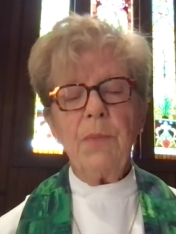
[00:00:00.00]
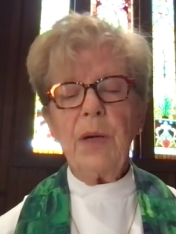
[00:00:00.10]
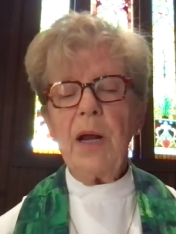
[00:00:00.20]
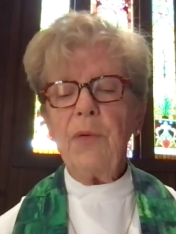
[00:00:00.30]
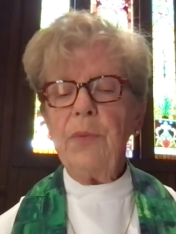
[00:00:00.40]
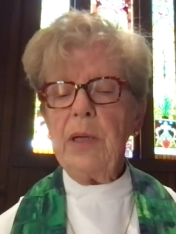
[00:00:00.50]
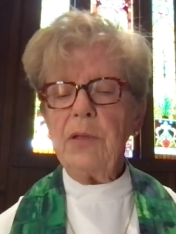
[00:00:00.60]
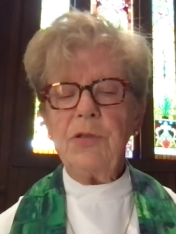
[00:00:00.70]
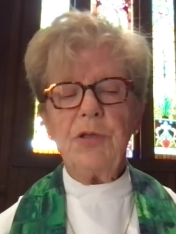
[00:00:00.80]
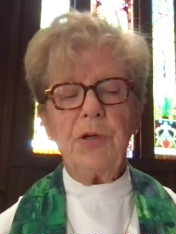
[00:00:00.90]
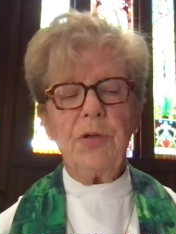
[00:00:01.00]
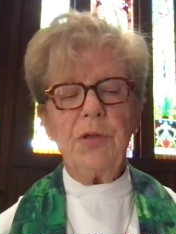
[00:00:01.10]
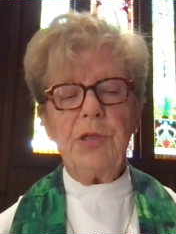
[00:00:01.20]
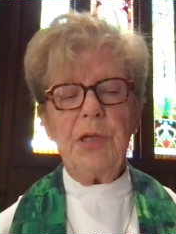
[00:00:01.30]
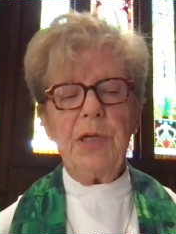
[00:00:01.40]
But our real
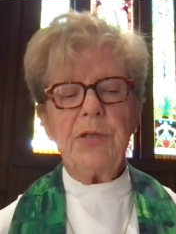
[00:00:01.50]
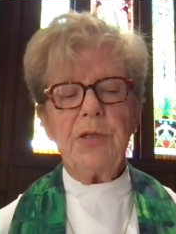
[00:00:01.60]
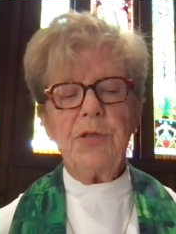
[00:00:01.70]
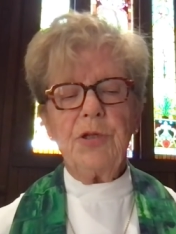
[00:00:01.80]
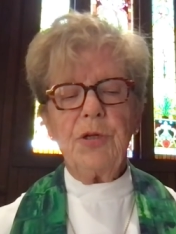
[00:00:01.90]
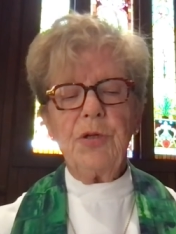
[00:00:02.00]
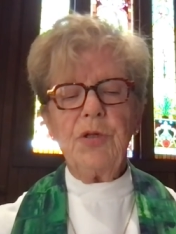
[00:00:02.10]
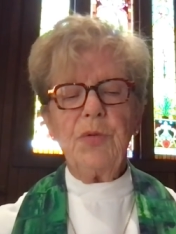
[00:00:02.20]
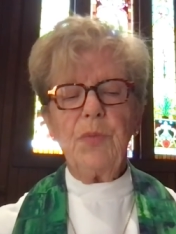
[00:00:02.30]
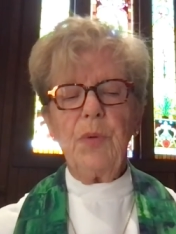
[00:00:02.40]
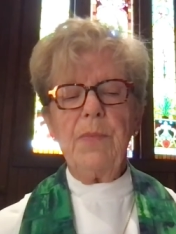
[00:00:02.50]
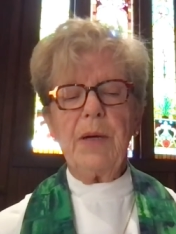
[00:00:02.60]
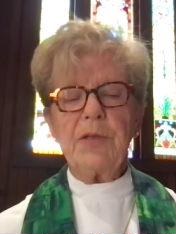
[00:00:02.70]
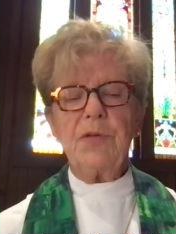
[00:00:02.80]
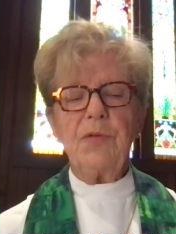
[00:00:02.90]
church is the church we
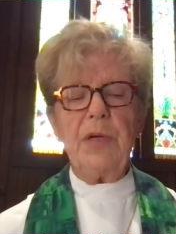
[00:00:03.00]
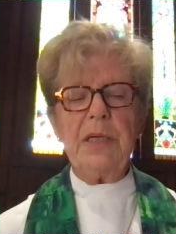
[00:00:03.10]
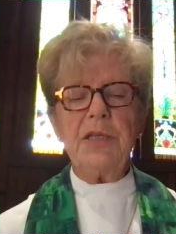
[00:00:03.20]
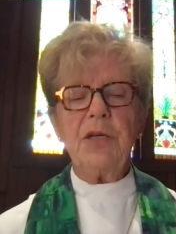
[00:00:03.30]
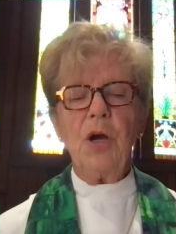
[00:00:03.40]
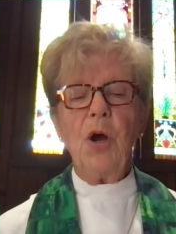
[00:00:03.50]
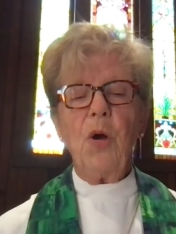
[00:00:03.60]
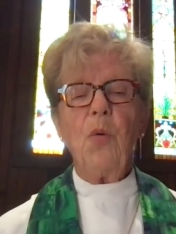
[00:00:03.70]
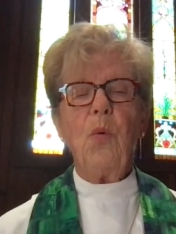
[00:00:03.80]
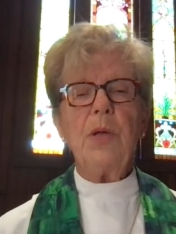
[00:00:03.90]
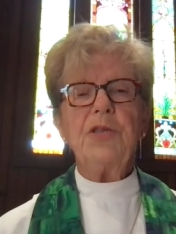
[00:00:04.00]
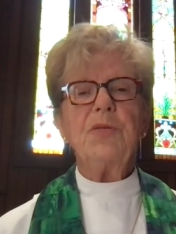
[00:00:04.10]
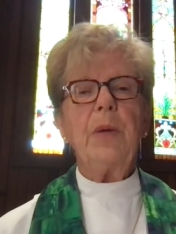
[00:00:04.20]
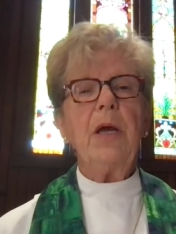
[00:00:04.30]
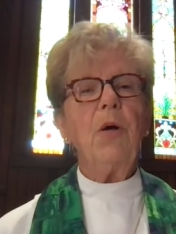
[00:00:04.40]
must greet
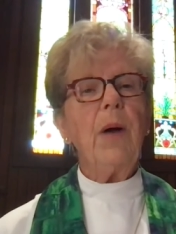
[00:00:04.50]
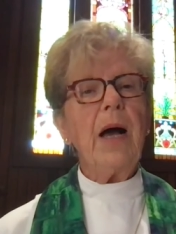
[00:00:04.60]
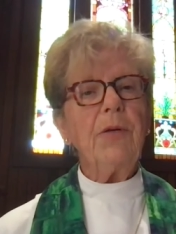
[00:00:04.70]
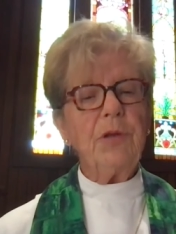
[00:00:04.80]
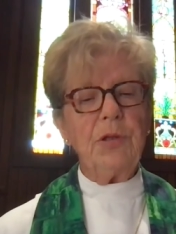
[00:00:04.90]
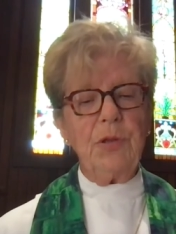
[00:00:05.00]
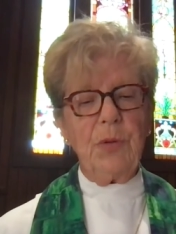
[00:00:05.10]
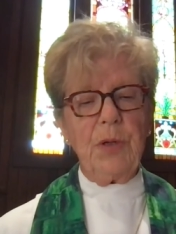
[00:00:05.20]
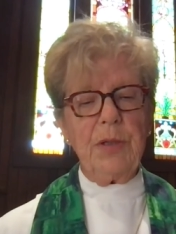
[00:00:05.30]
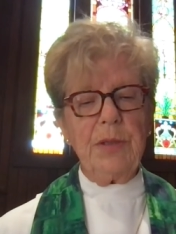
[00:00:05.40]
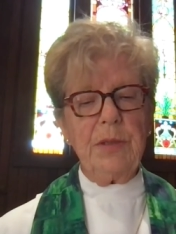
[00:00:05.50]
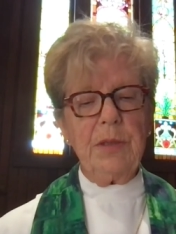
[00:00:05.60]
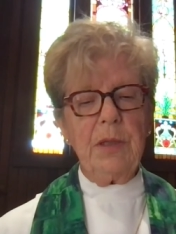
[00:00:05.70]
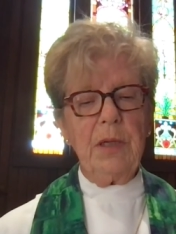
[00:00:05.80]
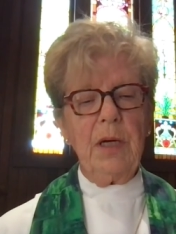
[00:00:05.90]
once we go out the doors.
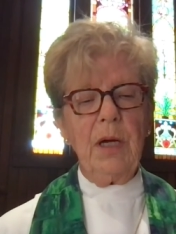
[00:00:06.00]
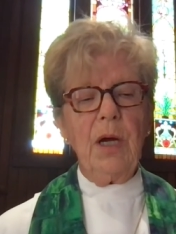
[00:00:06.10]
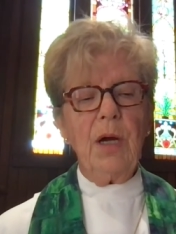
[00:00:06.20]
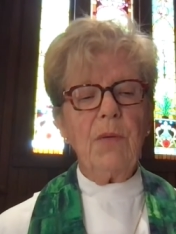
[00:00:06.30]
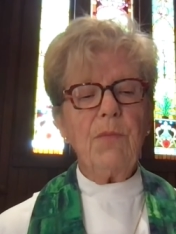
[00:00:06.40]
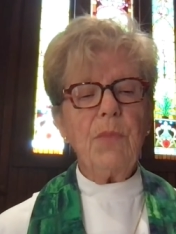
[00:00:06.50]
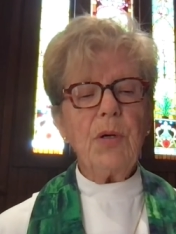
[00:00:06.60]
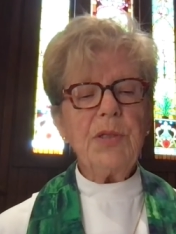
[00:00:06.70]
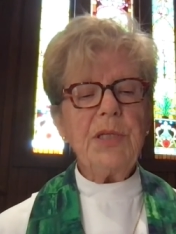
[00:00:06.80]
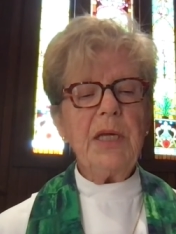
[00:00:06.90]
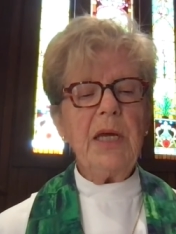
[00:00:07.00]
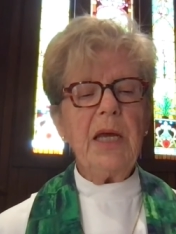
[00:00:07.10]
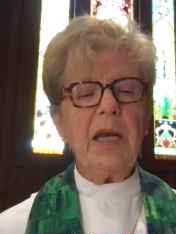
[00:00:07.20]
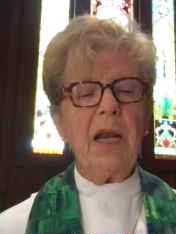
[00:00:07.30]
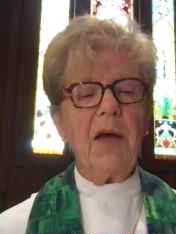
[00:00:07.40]
Mercy
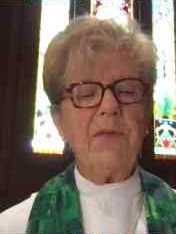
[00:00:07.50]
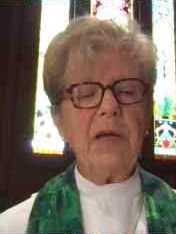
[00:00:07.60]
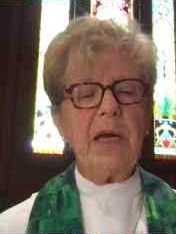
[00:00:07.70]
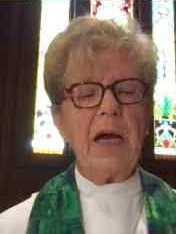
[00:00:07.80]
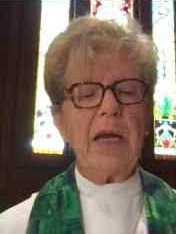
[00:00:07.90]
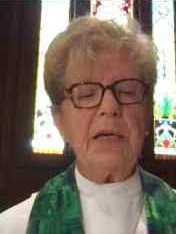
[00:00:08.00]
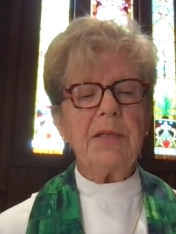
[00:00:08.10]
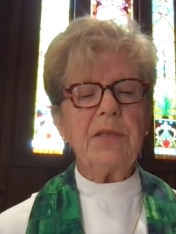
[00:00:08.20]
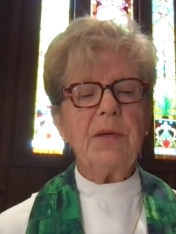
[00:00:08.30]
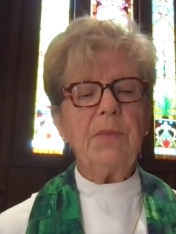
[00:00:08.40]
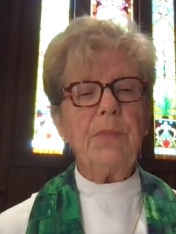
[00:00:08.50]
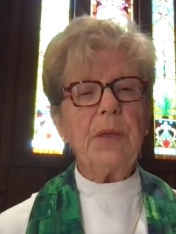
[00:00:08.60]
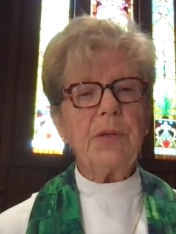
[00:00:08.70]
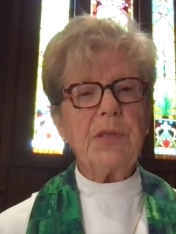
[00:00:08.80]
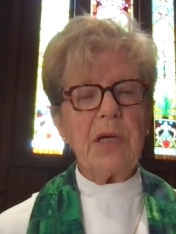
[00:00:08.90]
and loving kindness
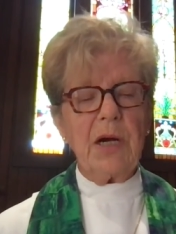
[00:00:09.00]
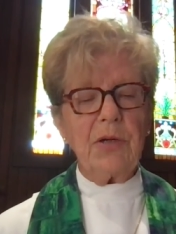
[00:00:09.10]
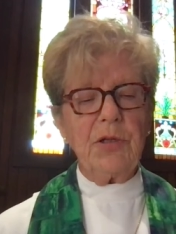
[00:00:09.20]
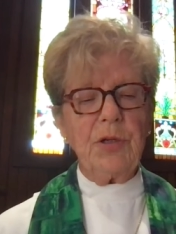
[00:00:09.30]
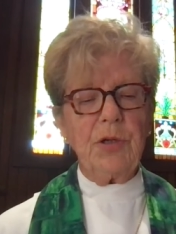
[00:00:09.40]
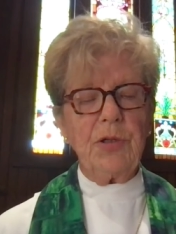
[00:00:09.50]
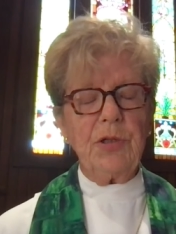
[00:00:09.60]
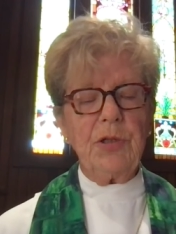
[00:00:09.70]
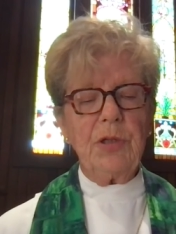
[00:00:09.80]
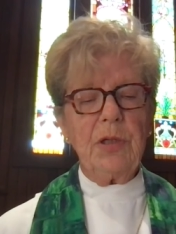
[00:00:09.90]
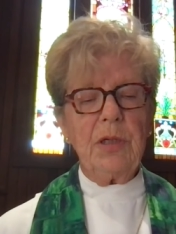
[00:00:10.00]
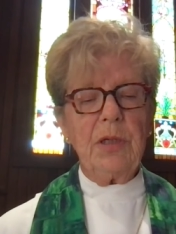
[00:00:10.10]
builds our church.